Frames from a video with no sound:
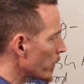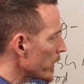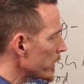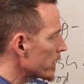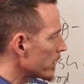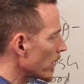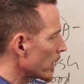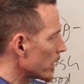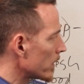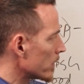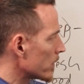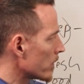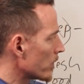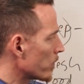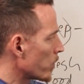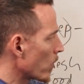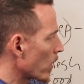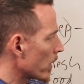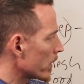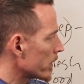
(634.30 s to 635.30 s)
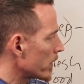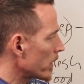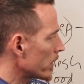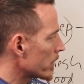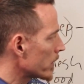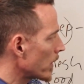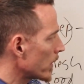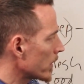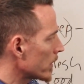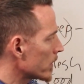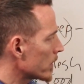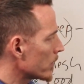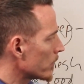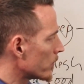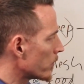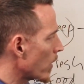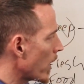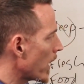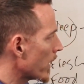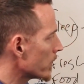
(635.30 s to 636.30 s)
20 seconds of work, 10 seconds
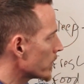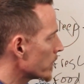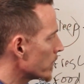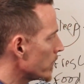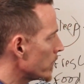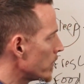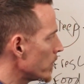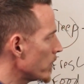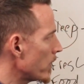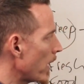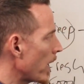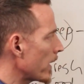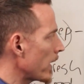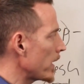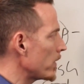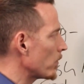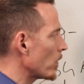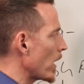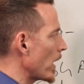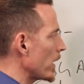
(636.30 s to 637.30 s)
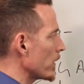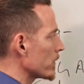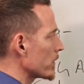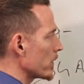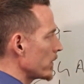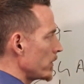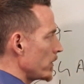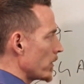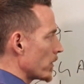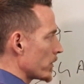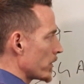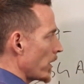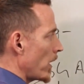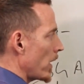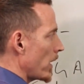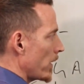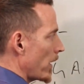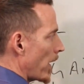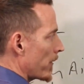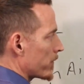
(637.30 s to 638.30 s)
of rest. You do that eight rounds and you're
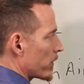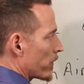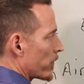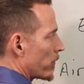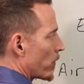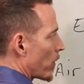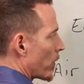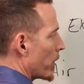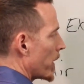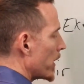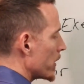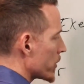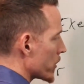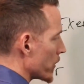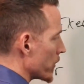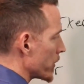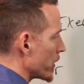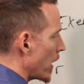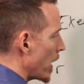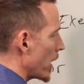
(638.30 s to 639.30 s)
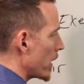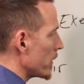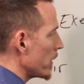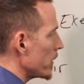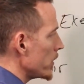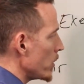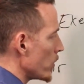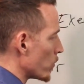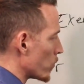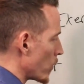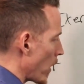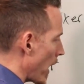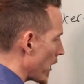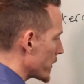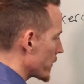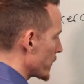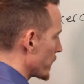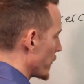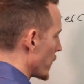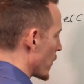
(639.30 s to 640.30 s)
done. After four minutes, you're done. Then you
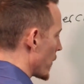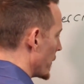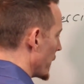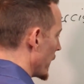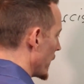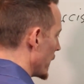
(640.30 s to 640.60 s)
rest four